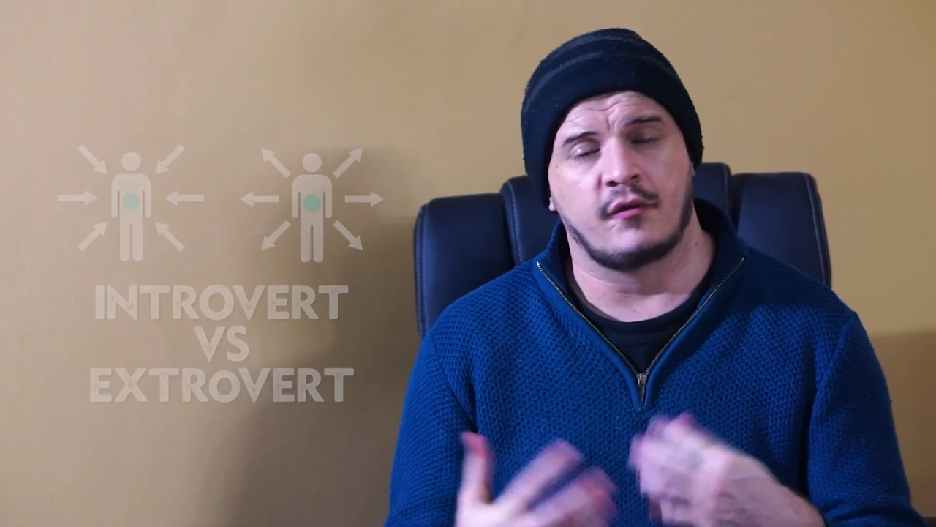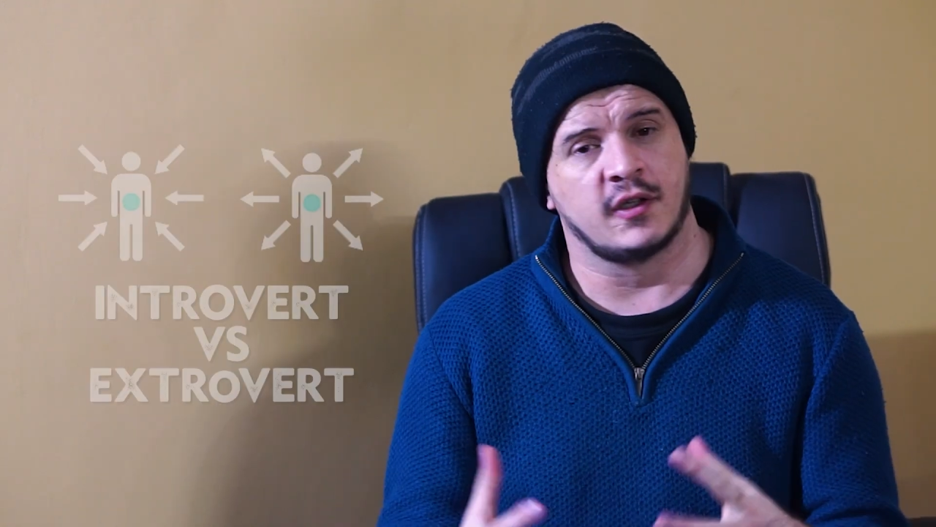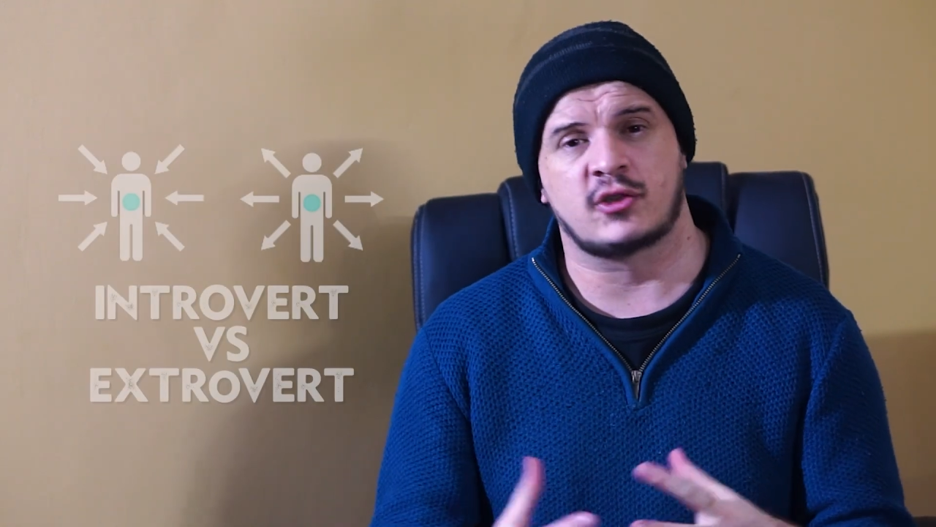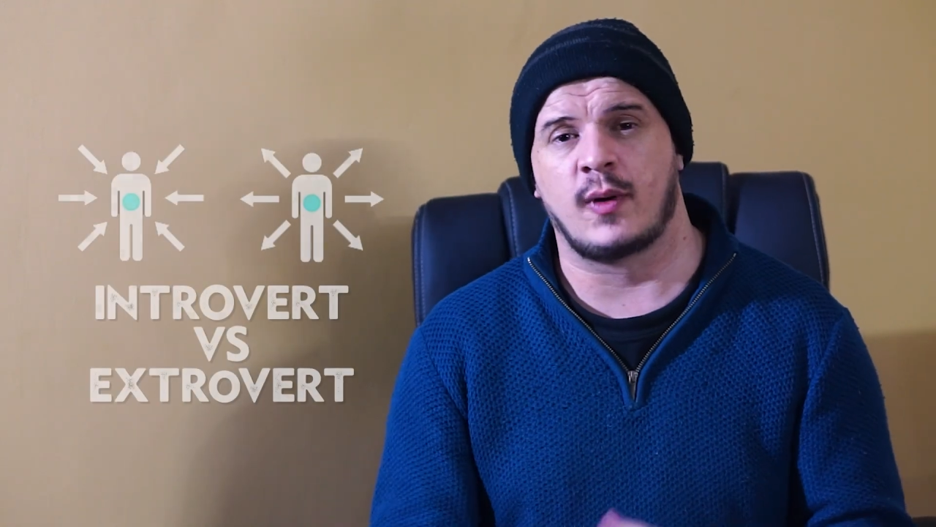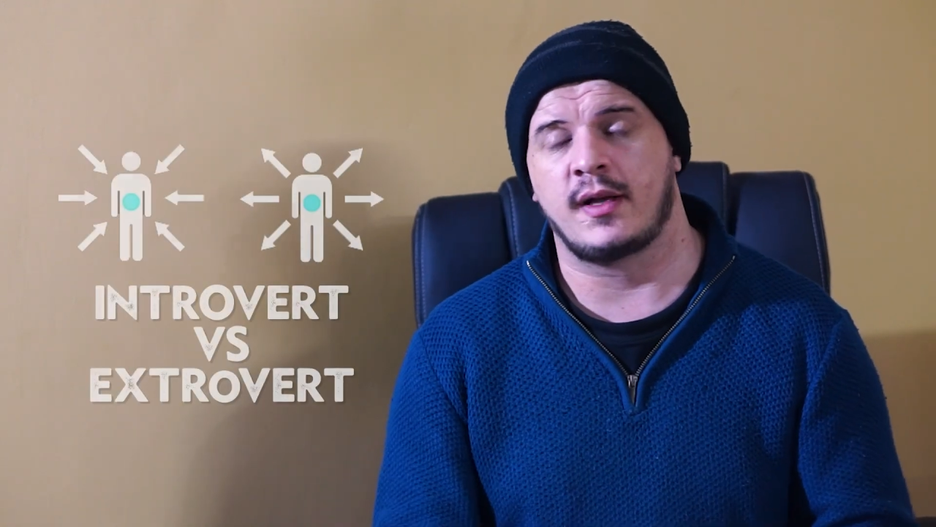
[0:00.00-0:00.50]
The
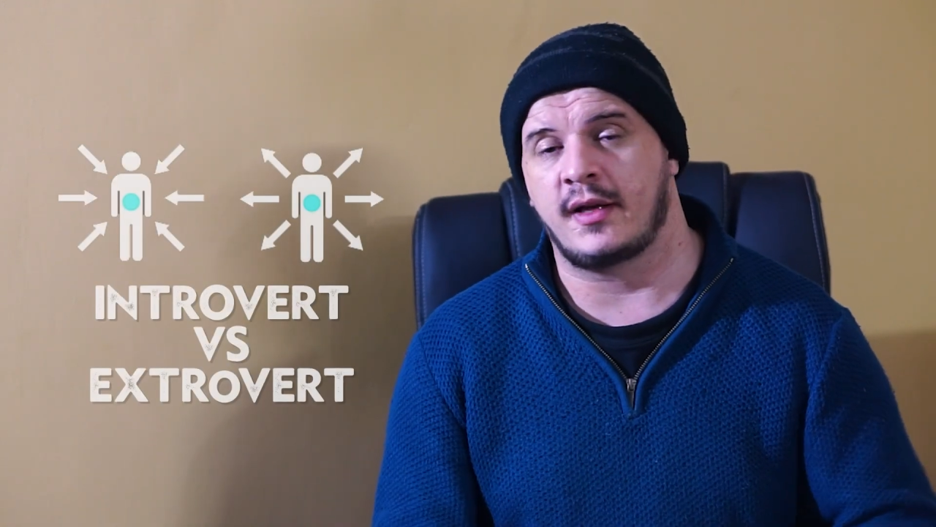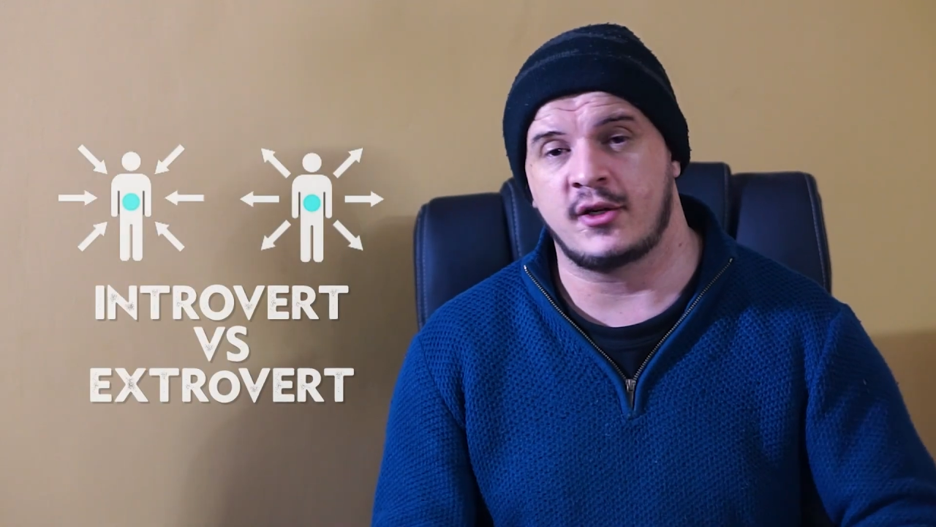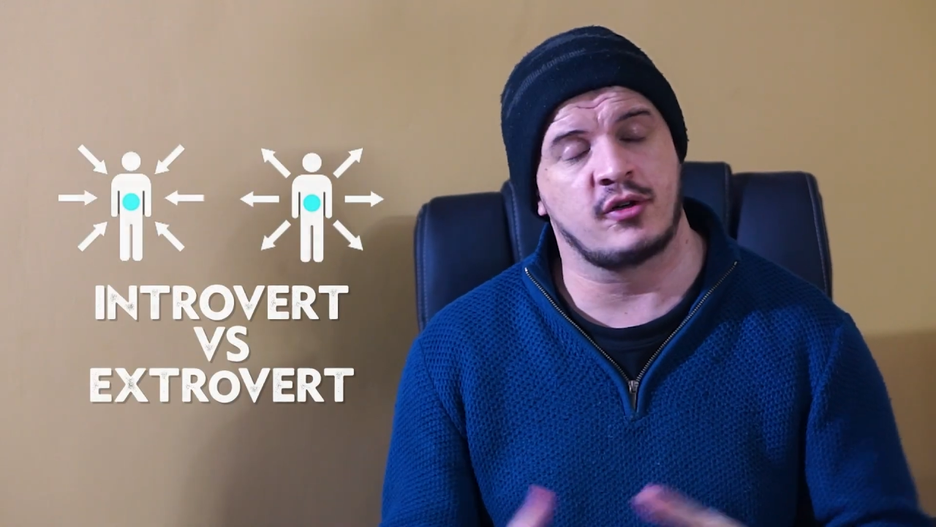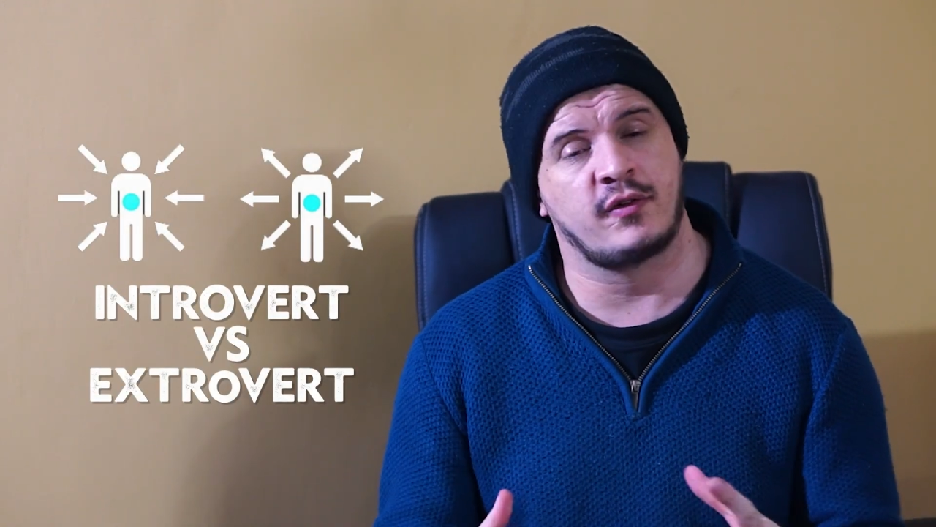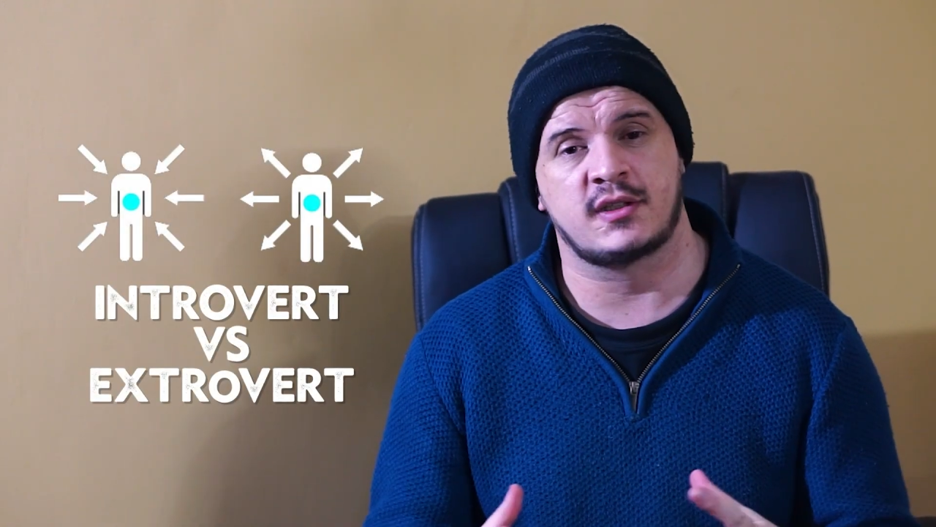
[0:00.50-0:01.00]
first one,
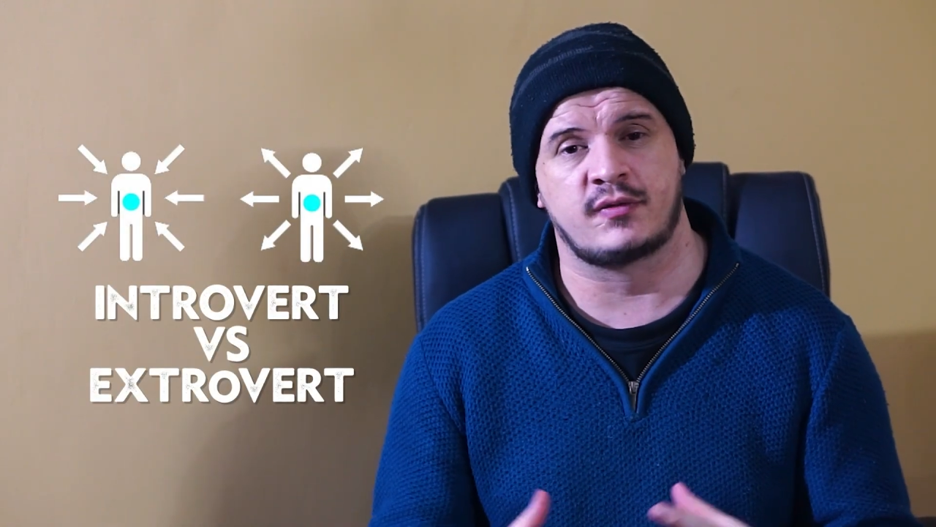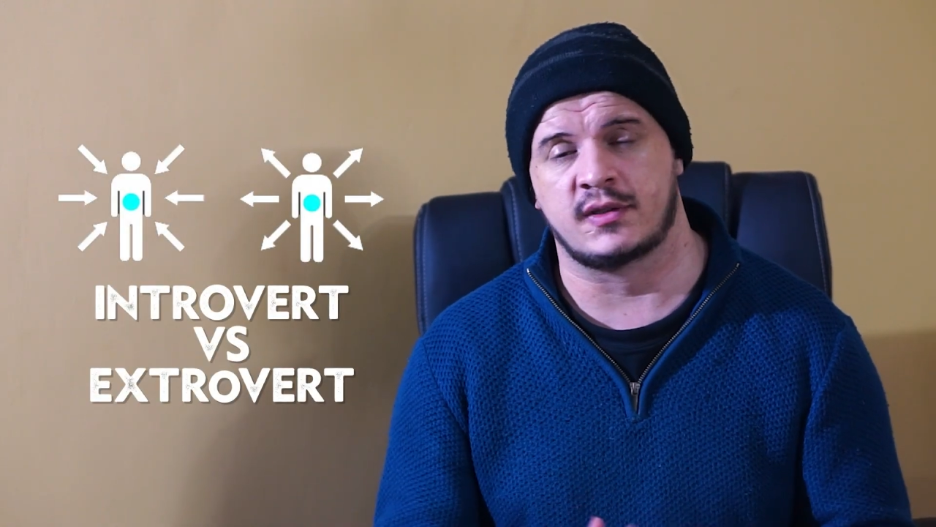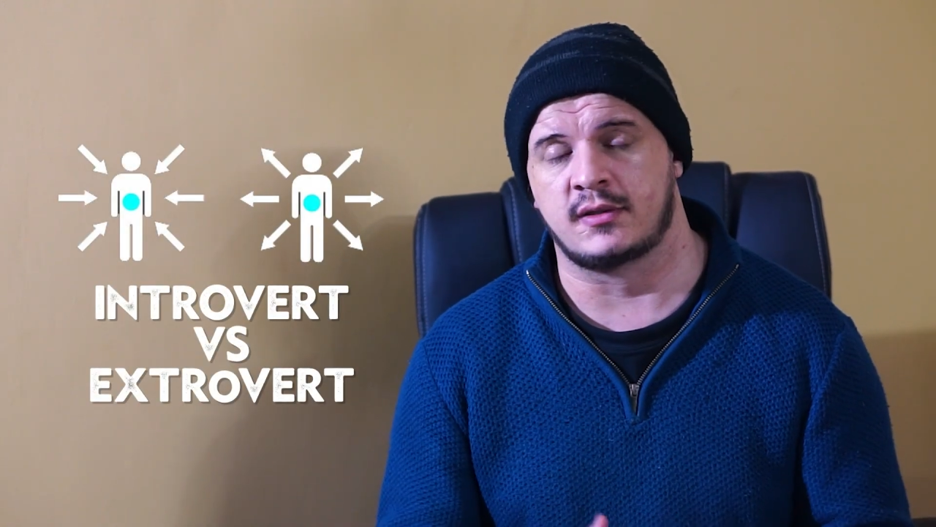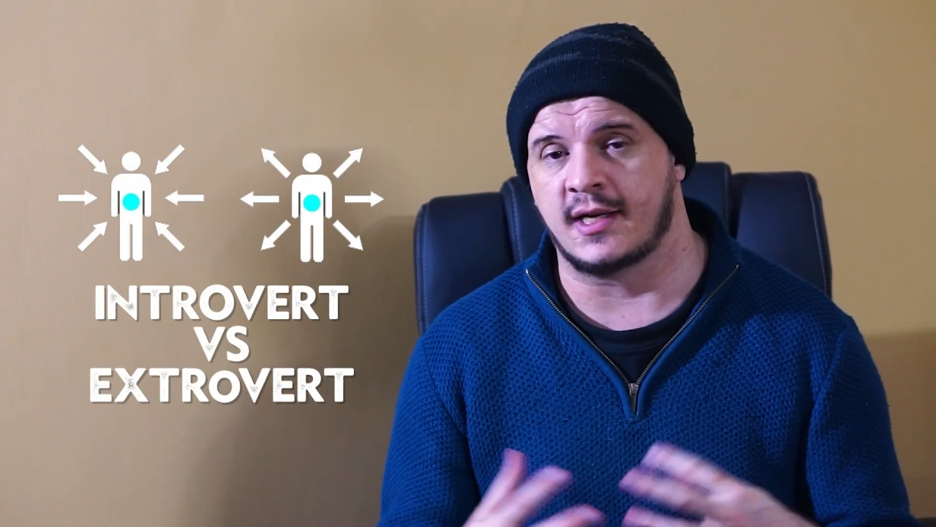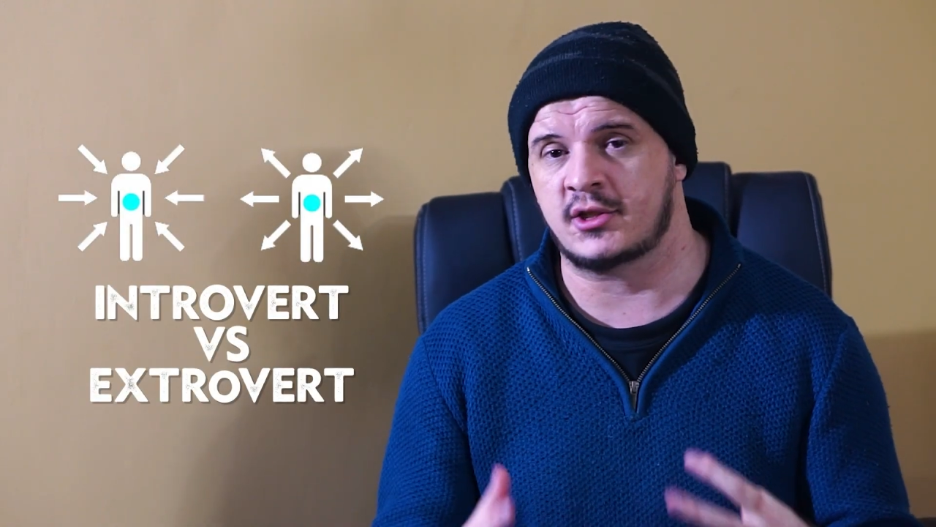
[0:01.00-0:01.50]
introverts
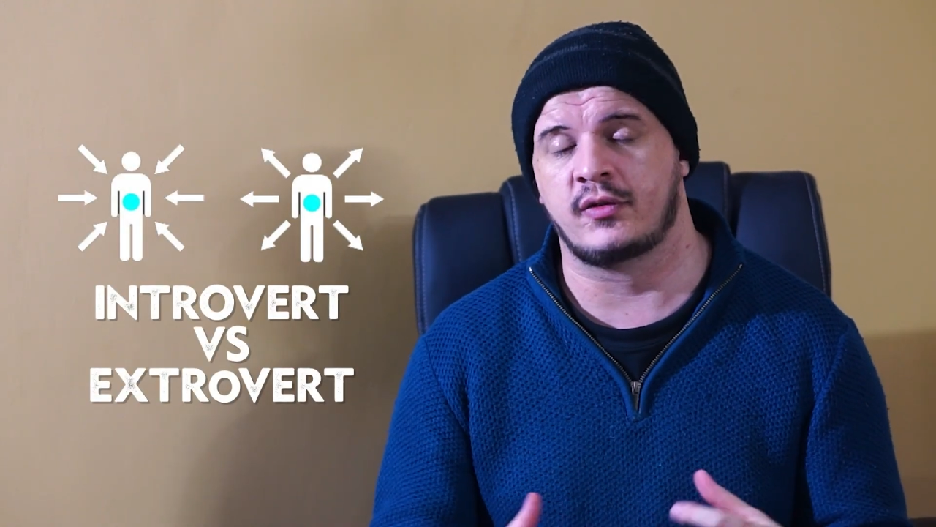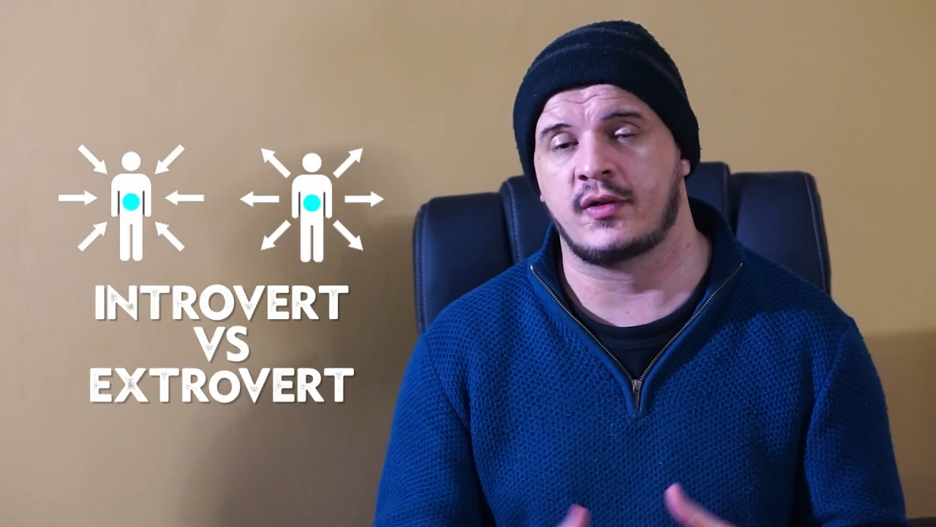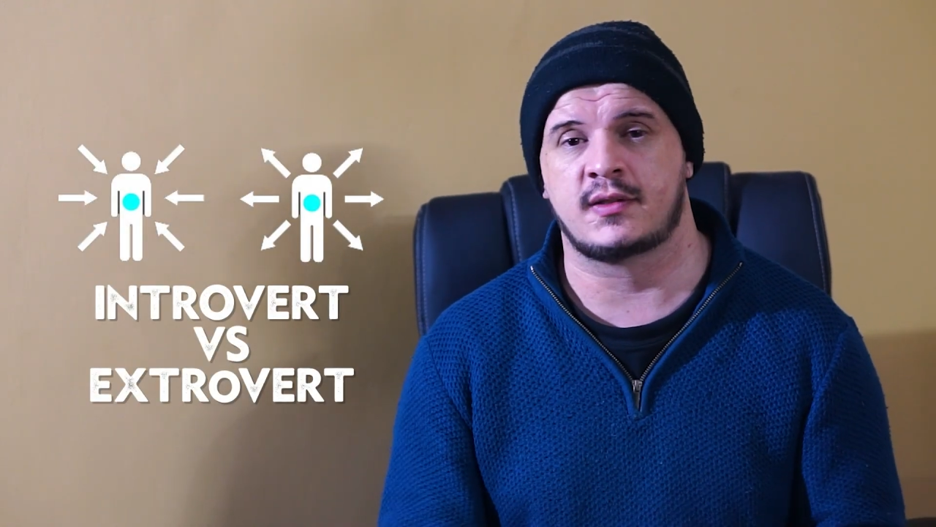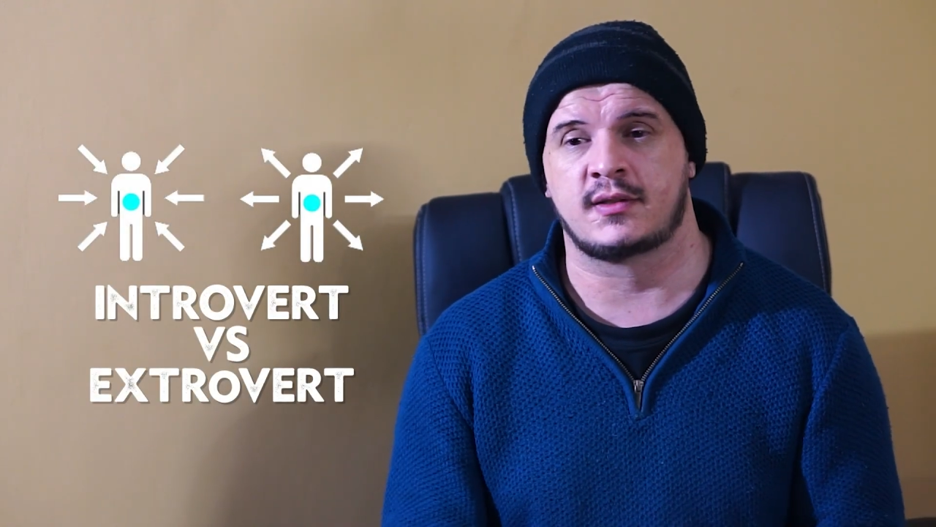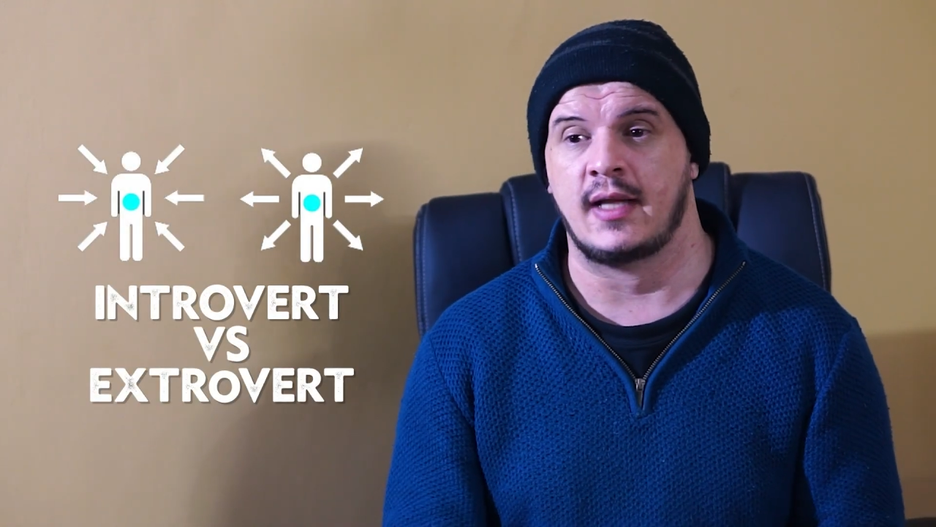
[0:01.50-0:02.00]
versus
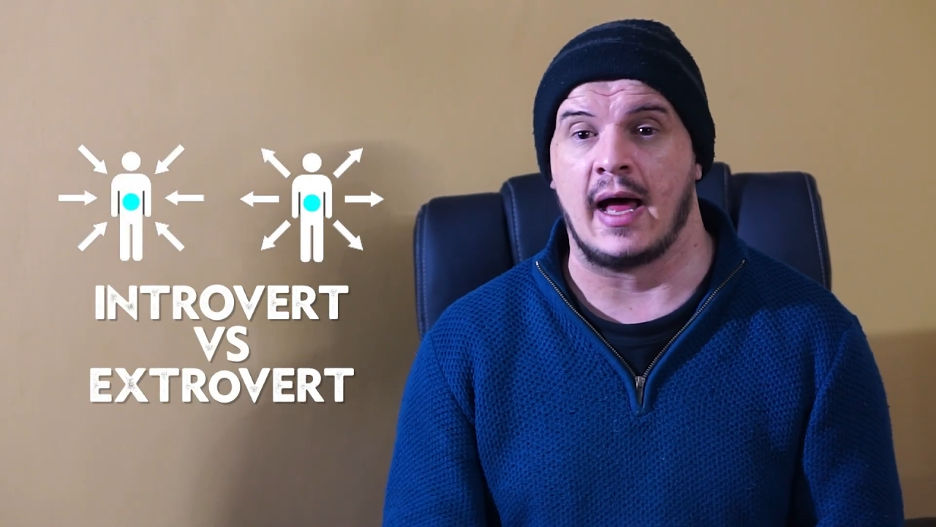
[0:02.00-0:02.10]
extroverts.